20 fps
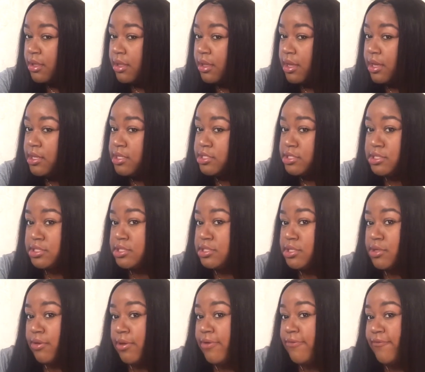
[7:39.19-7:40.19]
And it's just
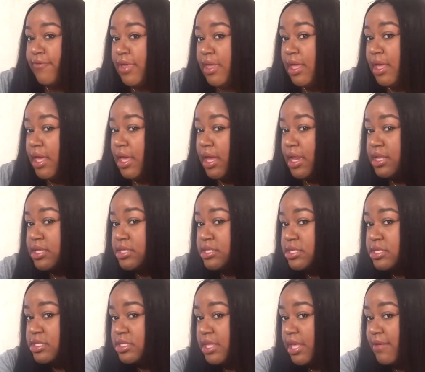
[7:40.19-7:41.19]
so convenient. And it's a
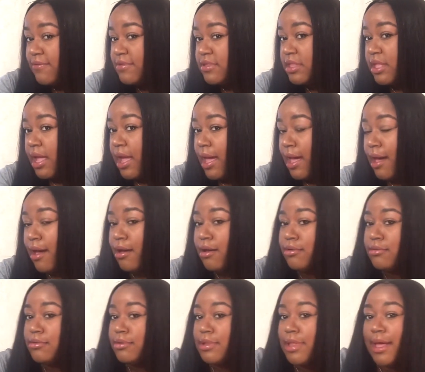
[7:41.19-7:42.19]
safe style.
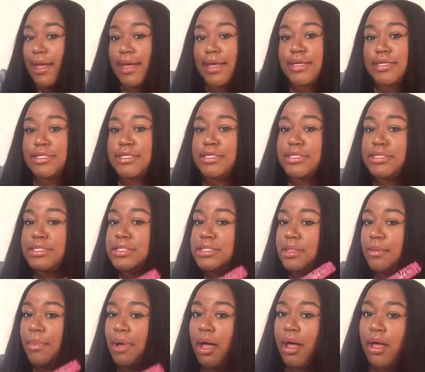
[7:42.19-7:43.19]
Like, it's just the
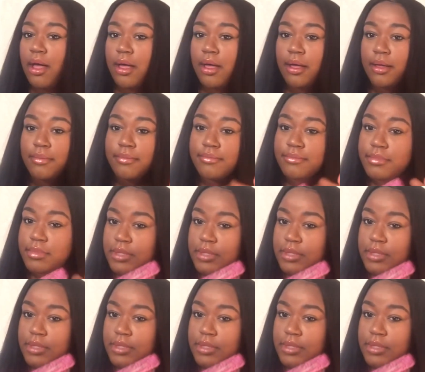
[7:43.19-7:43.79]
bomb.